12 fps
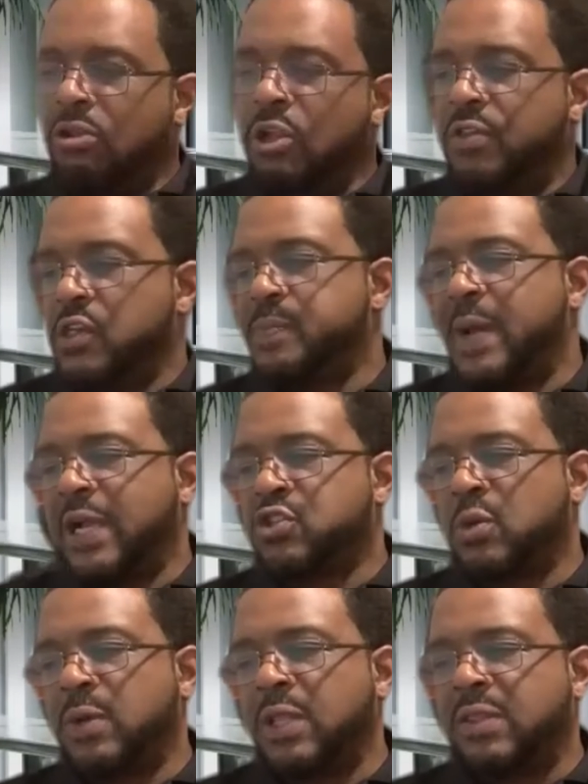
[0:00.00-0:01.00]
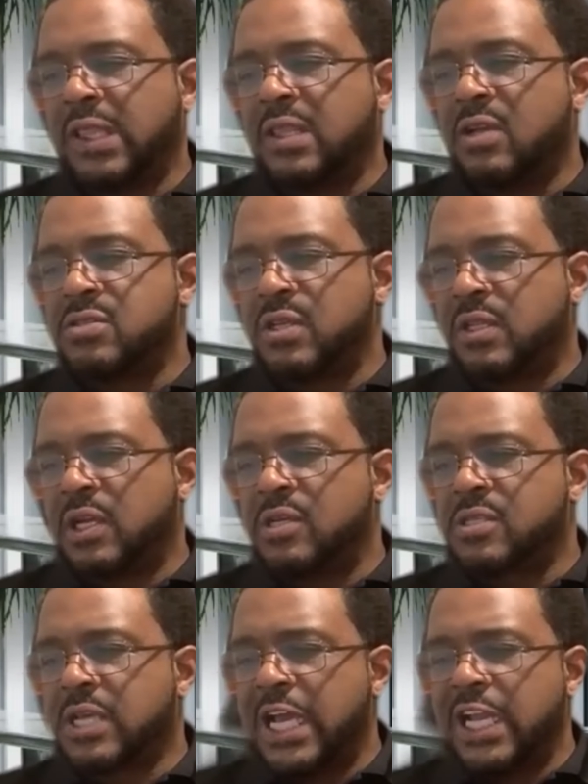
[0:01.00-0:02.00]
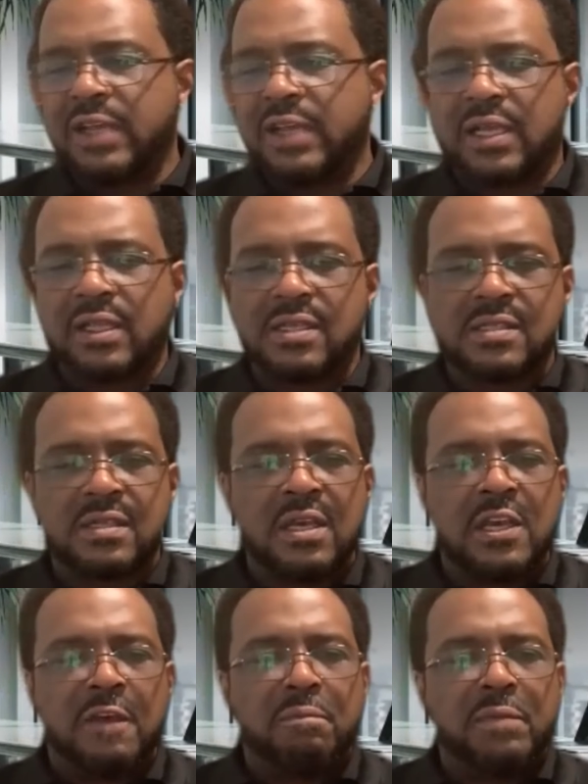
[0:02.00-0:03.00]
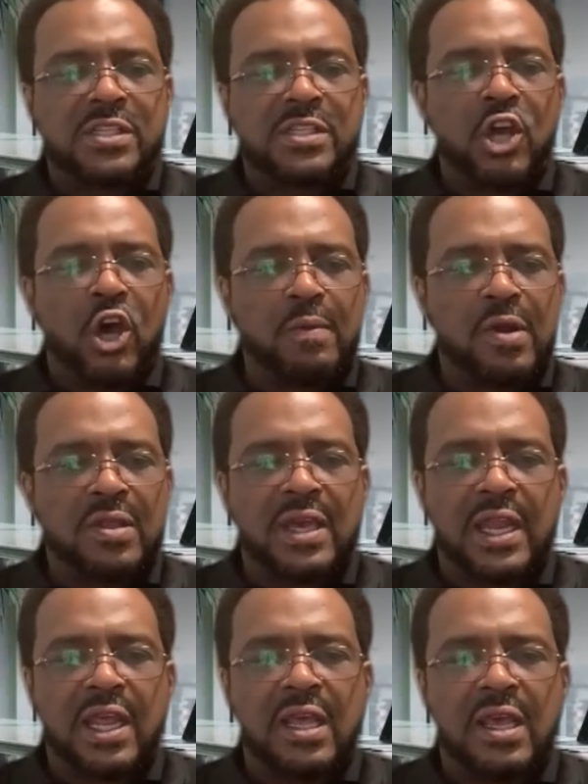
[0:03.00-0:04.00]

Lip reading: over the spectrum, I think there's kind of like this misnomer that